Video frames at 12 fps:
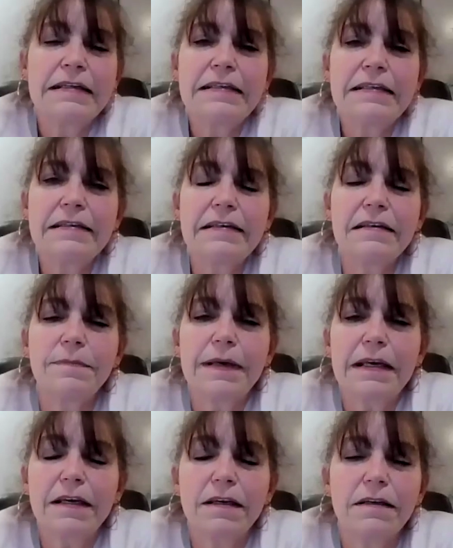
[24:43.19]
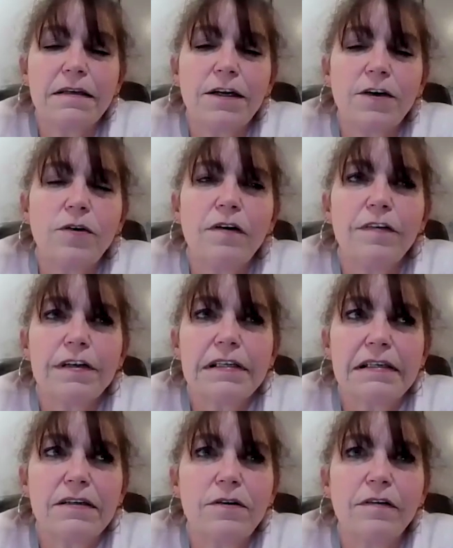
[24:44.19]
and it's going to be,
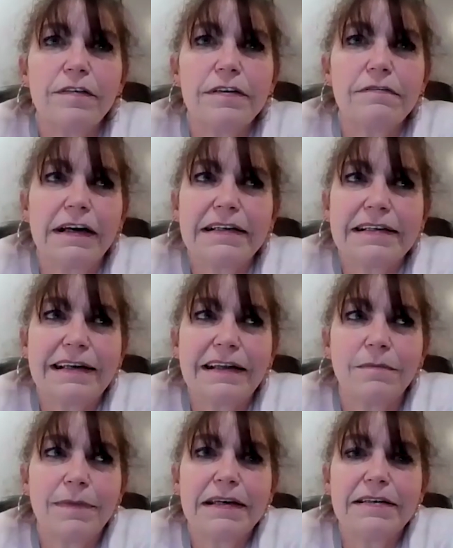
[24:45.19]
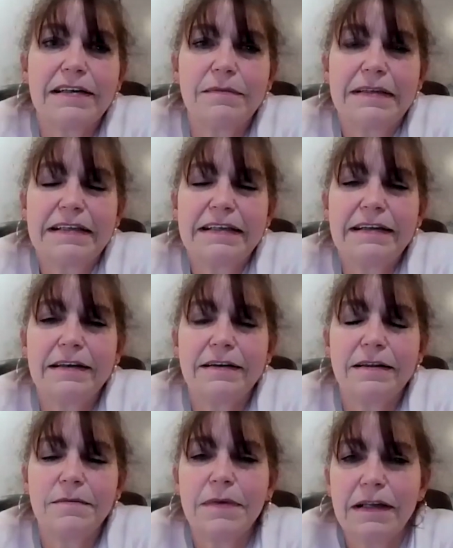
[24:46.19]
whoever's reconciling bank statements at the
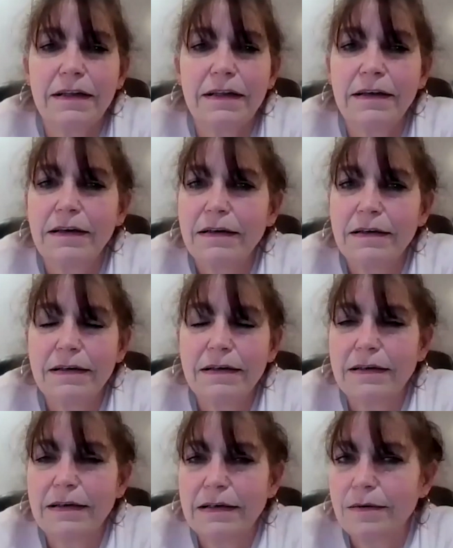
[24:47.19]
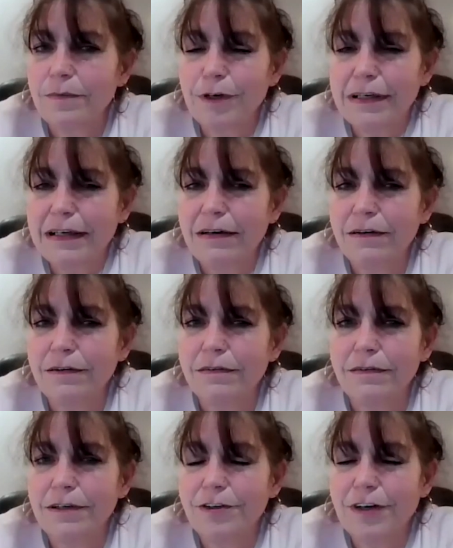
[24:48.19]
end of the month can print out
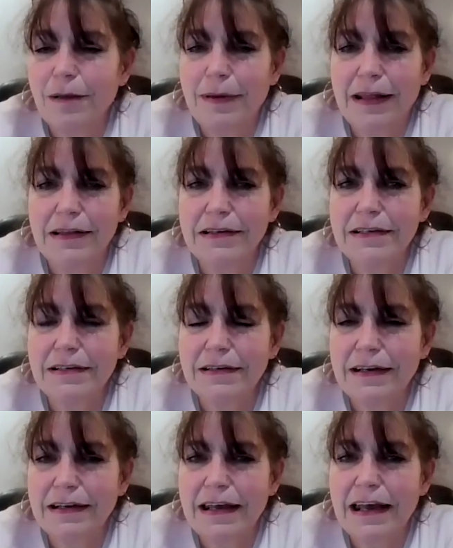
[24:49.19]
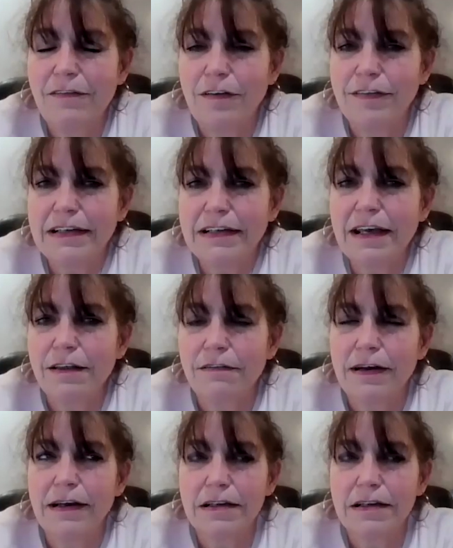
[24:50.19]
the trial balance and kind of have all that together.